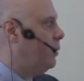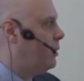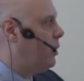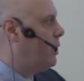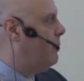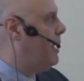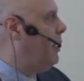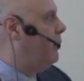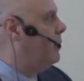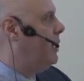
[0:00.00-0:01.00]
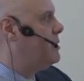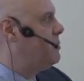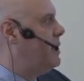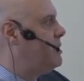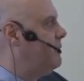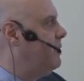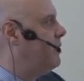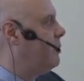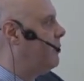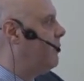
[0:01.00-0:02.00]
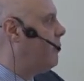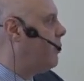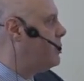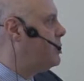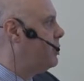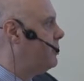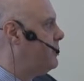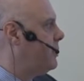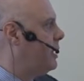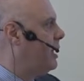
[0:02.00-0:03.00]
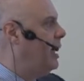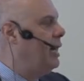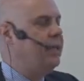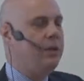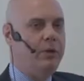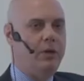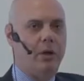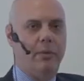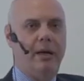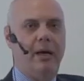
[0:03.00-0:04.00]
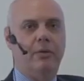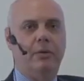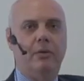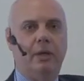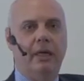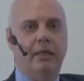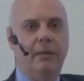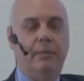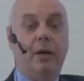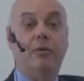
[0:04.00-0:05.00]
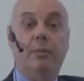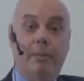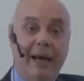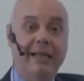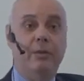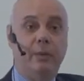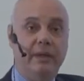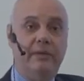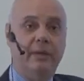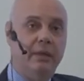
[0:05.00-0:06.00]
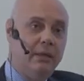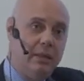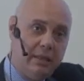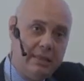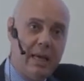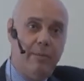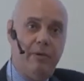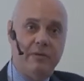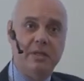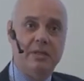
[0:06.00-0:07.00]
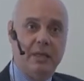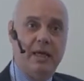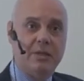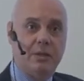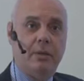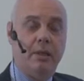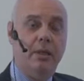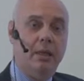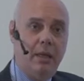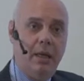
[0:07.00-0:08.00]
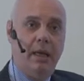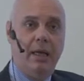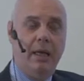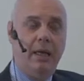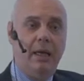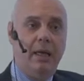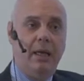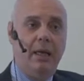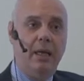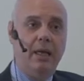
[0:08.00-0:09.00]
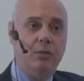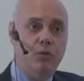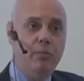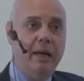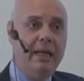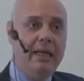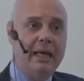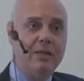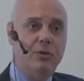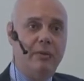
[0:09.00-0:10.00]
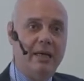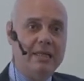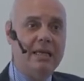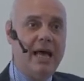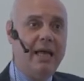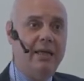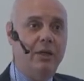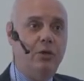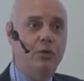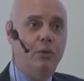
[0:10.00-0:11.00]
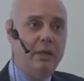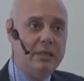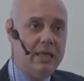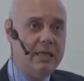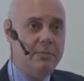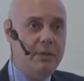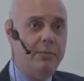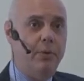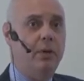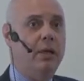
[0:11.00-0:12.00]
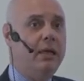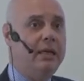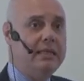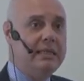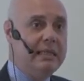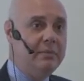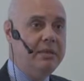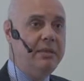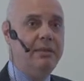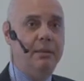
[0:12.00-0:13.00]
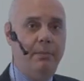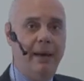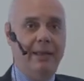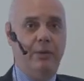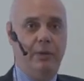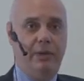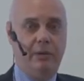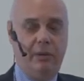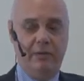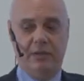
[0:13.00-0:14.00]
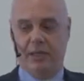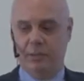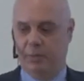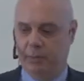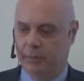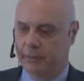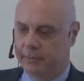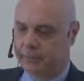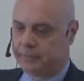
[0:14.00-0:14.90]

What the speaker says: We talk about expensive in terms of approach, and we talk about already about bandwidth, the example of 60 customers. Too many customers assigned to a salespeople is limiting the bandwidth of a salespeople.